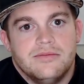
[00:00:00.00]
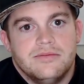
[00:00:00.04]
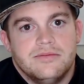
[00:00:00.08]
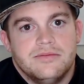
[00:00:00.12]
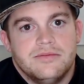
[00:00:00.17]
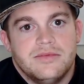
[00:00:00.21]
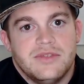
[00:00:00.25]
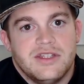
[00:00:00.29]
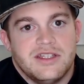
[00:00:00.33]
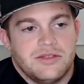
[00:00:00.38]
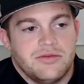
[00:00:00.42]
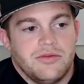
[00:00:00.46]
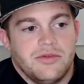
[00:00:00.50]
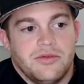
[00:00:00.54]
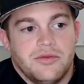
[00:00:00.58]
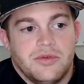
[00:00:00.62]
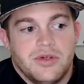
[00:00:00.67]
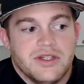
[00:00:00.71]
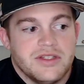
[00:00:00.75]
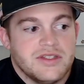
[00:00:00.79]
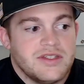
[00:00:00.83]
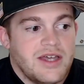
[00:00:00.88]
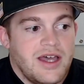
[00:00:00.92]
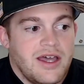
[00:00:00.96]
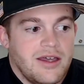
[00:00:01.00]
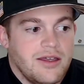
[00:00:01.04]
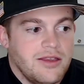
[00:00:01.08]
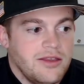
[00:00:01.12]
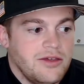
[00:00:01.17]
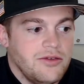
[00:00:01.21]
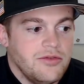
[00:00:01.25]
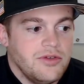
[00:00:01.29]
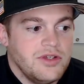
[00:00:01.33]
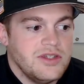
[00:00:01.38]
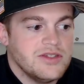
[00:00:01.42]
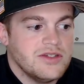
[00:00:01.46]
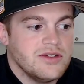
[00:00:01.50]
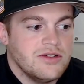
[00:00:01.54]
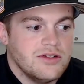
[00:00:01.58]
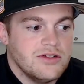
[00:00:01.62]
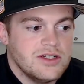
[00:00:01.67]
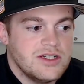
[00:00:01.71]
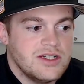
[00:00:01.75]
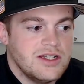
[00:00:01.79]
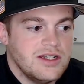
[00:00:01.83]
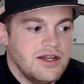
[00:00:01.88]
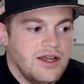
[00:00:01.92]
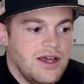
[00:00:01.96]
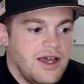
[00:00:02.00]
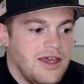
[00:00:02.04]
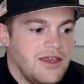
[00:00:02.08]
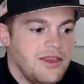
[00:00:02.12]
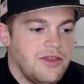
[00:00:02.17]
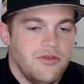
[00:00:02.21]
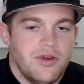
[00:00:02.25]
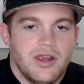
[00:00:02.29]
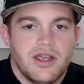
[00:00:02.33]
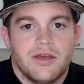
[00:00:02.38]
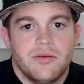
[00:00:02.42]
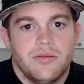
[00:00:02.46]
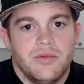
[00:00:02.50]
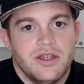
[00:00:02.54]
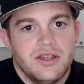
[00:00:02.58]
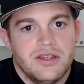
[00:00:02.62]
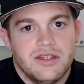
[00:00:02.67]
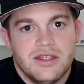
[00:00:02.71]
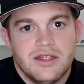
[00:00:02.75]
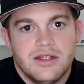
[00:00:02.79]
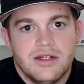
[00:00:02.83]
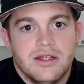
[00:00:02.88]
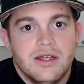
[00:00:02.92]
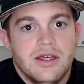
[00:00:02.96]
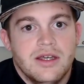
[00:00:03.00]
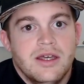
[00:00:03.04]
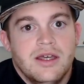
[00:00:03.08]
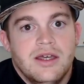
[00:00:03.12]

This one was highly researched and highly recommended